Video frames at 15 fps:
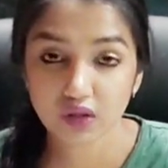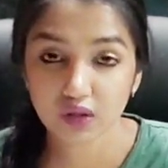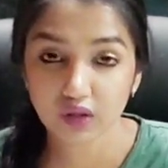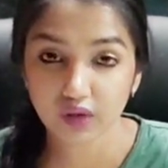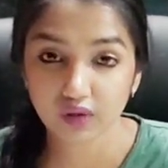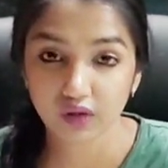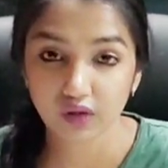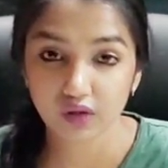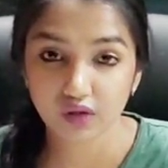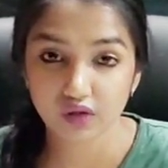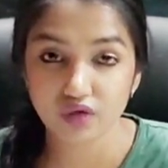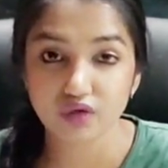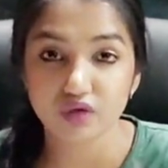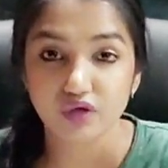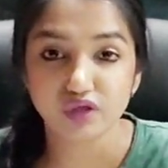Okay,
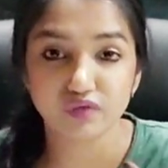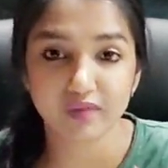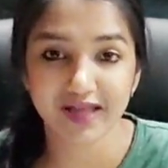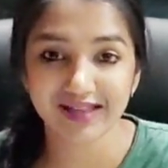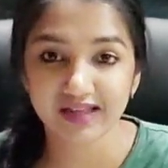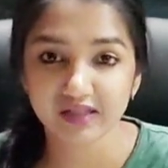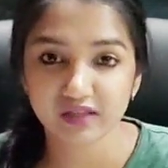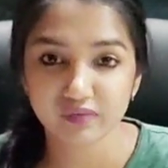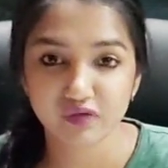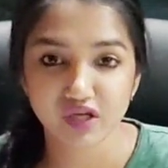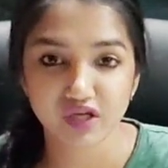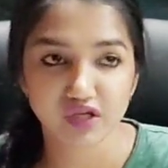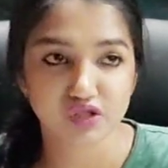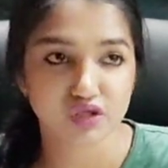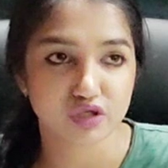you're going to make that
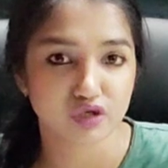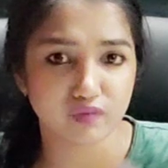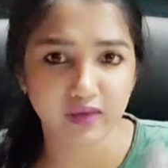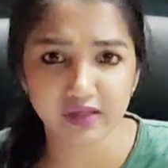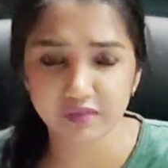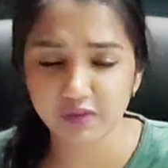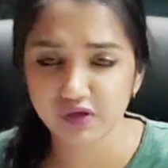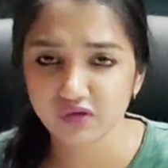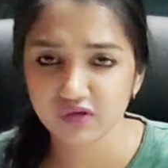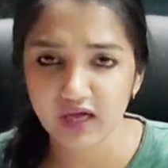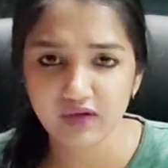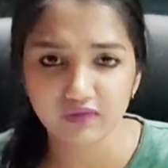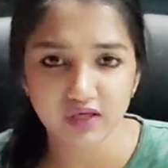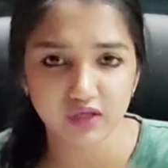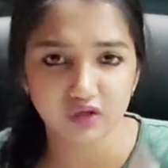communication. You might be
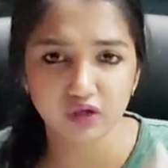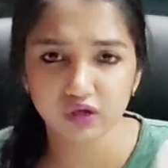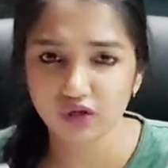traveling.